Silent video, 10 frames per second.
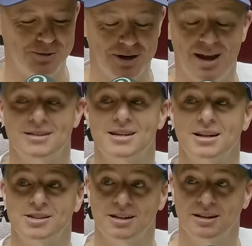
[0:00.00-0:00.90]
Talk. Hads,
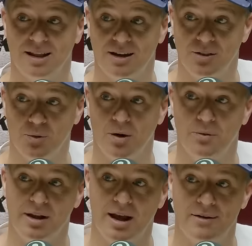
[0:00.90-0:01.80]
catch you later in the week.
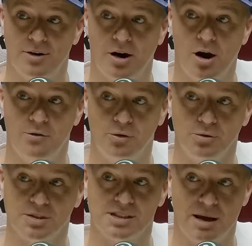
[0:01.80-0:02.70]
We're going to have our
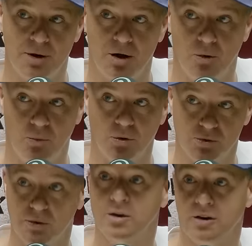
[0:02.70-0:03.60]
overall summer
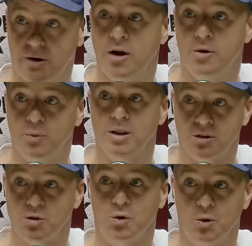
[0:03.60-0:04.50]
awards. We've got our own
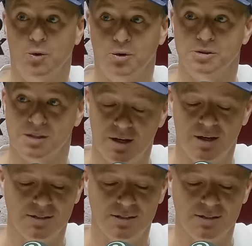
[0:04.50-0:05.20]
Willow yeah, Talk awards.